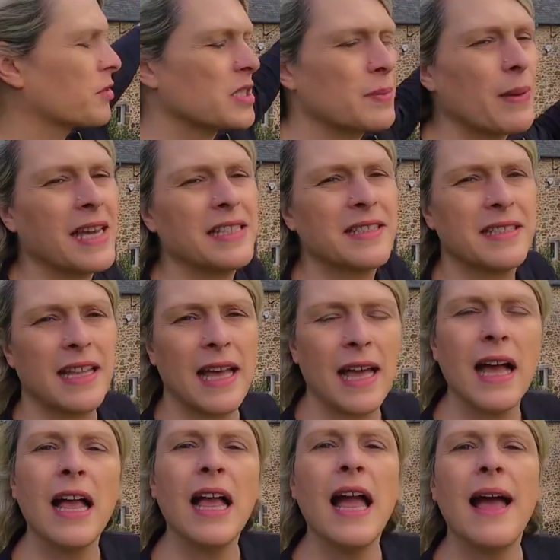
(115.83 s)
a lot of space
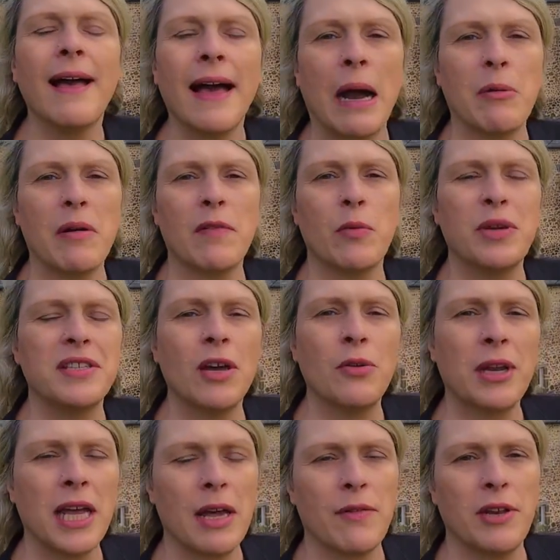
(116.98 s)
there. However, we
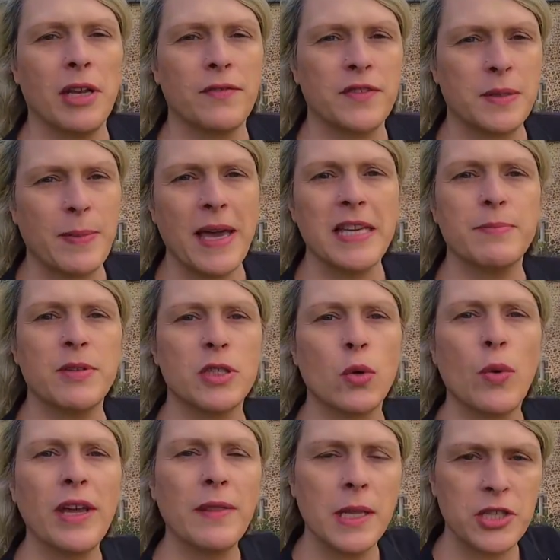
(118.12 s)
don't have enough space
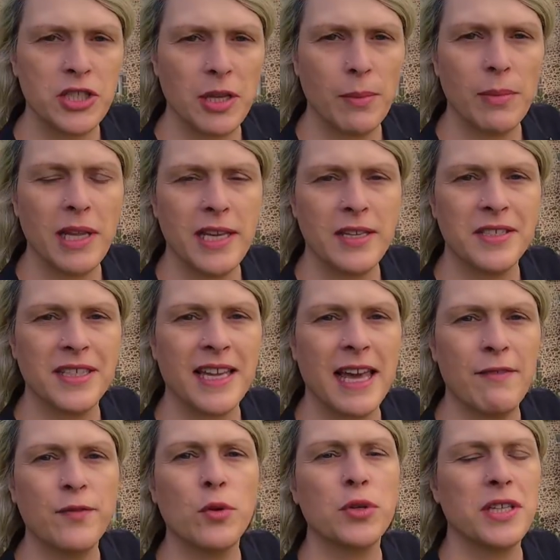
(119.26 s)
between the chimneys to
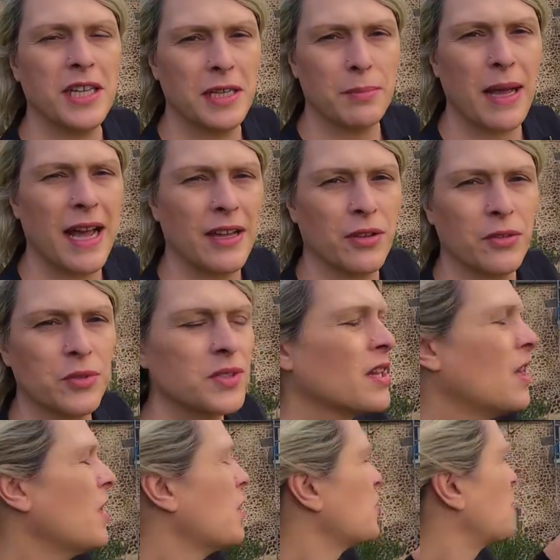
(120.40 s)
get 14 panels.
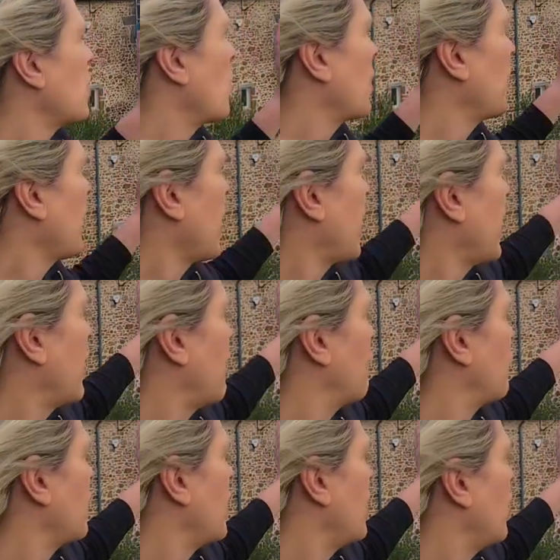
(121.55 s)
So we're going to
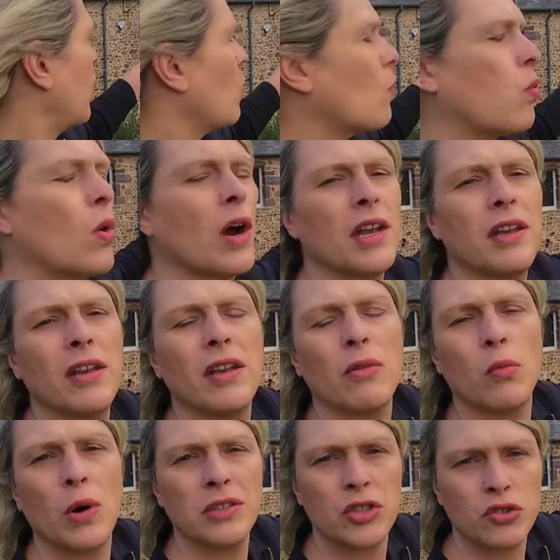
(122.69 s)
have
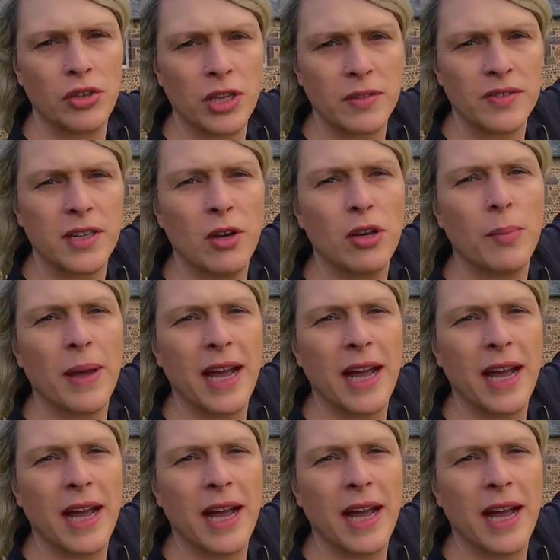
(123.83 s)
one string of solar